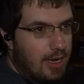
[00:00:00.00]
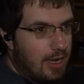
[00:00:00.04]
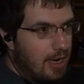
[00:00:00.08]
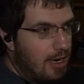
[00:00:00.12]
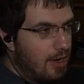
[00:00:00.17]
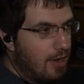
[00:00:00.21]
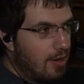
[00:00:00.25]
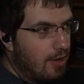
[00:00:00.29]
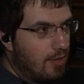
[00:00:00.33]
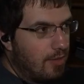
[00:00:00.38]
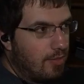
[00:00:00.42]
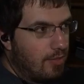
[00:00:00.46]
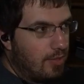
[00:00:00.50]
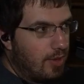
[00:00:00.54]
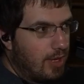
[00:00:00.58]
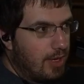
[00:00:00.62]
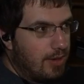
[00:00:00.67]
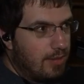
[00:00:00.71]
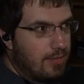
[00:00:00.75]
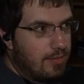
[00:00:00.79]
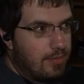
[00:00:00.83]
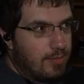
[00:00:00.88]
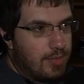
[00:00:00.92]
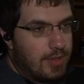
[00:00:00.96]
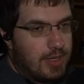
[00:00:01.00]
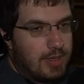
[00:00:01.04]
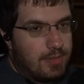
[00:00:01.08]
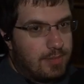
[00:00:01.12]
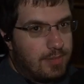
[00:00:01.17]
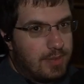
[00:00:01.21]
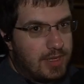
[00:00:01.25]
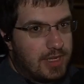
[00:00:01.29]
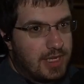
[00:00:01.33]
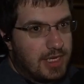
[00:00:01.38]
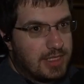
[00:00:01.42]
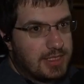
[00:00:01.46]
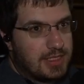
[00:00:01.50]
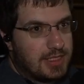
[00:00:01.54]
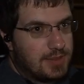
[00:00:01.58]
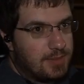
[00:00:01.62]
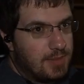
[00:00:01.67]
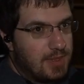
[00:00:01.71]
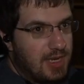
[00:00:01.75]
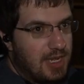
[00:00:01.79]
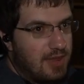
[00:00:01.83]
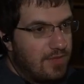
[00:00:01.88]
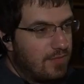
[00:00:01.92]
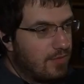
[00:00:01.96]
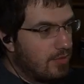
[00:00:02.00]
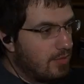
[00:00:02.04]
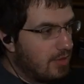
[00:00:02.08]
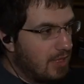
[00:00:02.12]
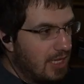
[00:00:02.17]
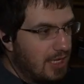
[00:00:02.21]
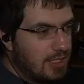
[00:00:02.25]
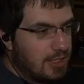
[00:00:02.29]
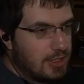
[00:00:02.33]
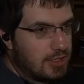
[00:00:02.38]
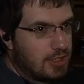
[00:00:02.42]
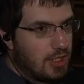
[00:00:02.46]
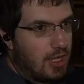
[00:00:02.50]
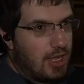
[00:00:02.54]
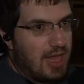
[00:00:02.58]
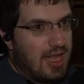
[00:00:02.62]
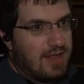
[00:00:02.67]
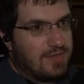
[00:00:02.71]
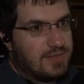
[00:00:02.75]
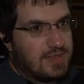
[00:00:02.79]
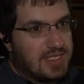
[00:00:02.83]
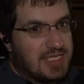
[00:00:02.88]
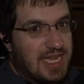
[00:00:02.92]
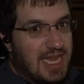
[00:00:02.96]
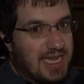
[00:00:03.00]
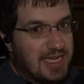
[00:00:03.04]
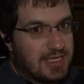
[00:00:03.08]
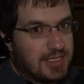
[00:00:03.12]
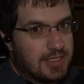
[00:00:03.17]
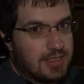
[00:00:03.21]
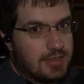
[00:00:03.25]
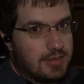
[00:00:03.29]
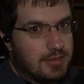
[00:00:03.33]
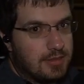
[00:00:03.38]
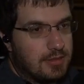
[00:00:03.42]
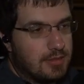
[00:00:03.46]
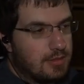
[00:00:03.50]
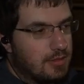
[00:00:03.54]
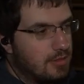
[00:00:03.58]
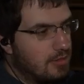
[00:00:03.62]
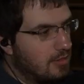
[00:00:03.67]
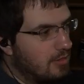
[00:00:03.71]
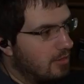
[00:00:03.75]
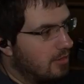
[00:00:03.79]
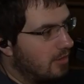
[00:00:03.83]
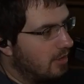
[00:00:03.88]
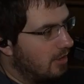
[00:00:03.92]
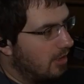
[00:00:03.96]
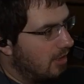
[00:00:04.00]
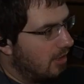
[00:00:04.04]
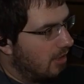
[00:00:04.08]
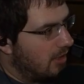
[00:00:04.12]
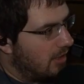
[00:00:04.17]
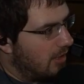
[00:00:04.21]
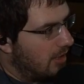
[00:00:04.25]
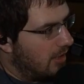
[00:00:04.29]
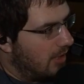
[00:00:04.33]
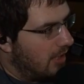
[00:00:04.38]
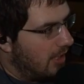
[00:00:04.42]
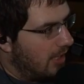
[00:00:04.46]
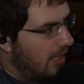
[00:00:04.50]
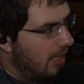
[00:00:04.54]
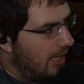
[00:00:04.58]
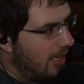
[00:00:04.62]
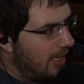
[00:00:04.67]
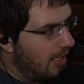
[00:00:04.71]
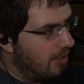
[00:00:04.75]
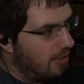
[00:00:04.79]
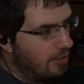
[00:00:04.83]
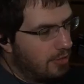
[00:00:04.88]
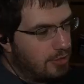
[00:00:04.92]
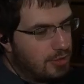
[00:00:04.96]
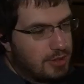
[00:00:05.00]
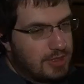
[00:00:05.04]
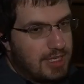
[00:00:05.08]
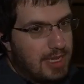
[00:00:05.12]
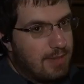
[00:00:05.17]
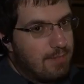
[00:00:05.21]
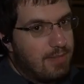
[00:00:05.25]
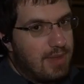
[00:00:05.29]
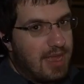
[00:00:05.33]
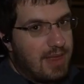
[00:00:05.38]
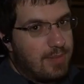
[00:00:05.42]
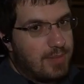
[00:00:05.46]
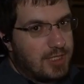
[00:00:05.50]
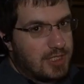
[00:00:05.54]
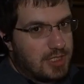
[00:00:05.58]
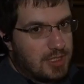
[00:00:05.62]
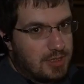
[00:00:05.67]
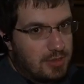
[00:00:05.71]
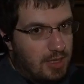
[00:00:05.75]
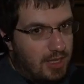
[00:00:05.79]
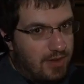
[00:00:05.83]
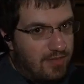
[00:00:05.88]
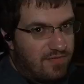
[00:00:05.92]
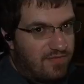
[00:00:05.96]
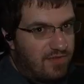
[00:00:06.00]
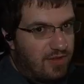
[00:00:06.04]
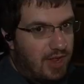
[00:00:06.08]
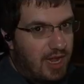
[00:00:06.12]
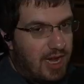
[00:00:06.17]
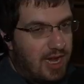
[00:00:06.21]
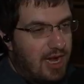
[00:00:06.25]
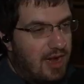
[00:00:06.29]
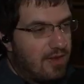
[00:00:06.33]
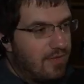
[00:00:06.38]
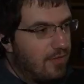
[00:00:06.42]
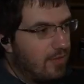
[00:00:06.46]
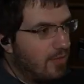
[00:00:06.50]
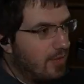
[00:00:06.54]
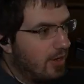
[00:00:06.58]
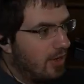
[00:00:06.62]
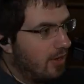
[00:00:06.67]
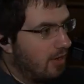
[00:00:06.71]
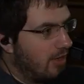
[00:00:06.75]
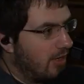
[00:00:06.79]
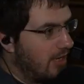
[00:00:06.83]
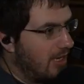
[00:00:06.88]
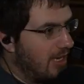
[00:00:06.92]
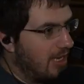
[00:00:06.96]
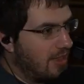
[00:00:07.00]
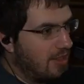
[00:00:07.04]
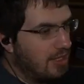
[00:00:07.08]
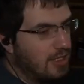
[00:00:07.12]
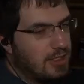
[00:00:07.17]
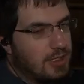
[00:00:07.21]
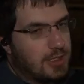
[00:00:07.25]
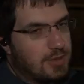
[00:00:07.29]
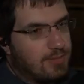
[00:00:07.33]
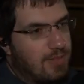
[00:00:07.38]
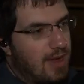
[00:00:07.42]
I don't know what, but because it's medieval, they just all have sex. And you just have babies like flying everywhere and that thing just